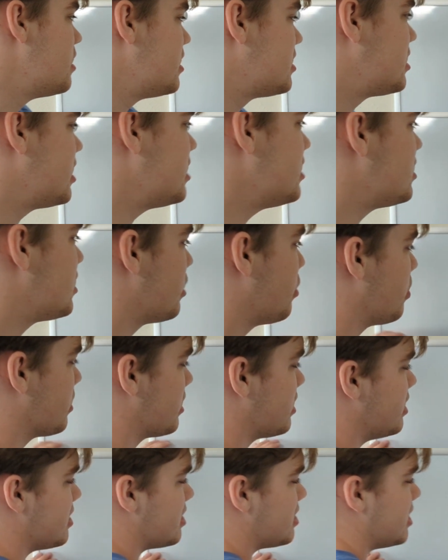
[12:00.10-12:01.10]
Essentially
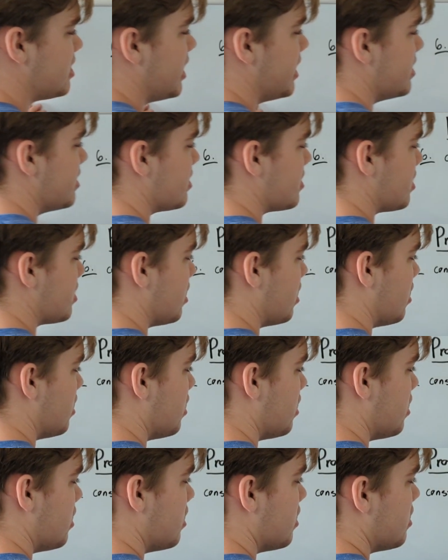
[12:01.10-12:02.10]
what this says
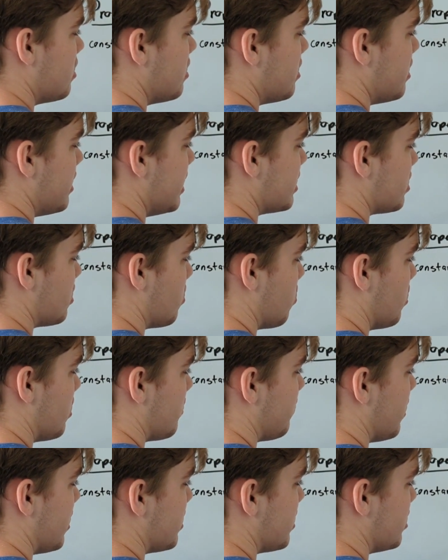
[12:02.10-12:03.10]
is in order
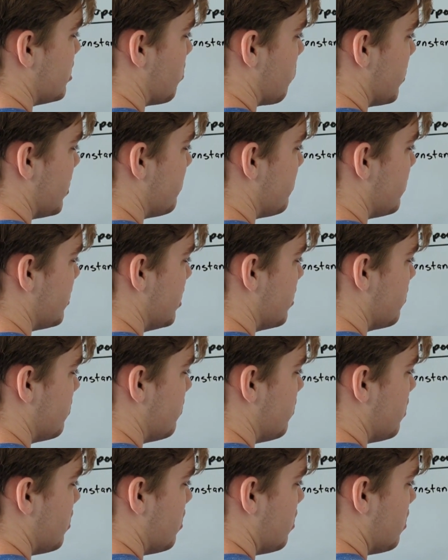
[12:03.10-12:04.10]
to find the
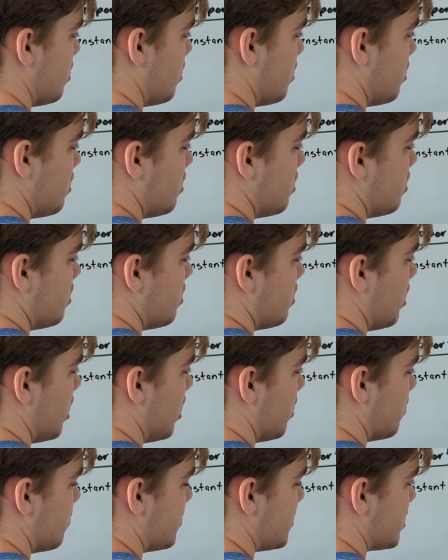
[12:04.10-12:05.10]
derivative
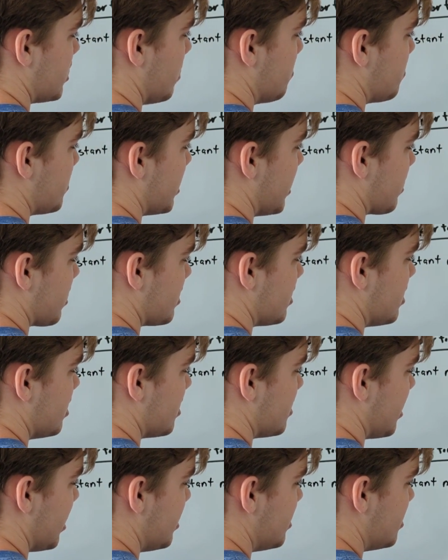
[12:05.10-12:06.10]
of something, let's
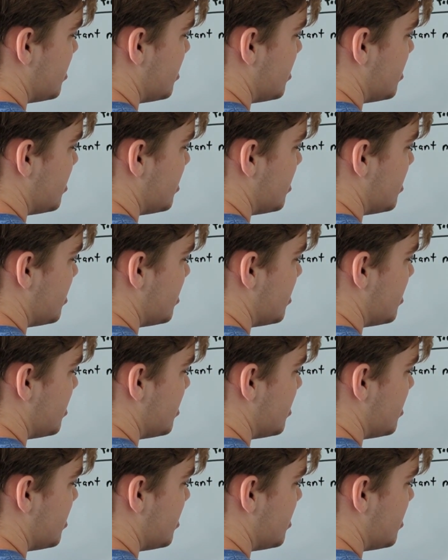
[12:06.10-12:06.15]
just say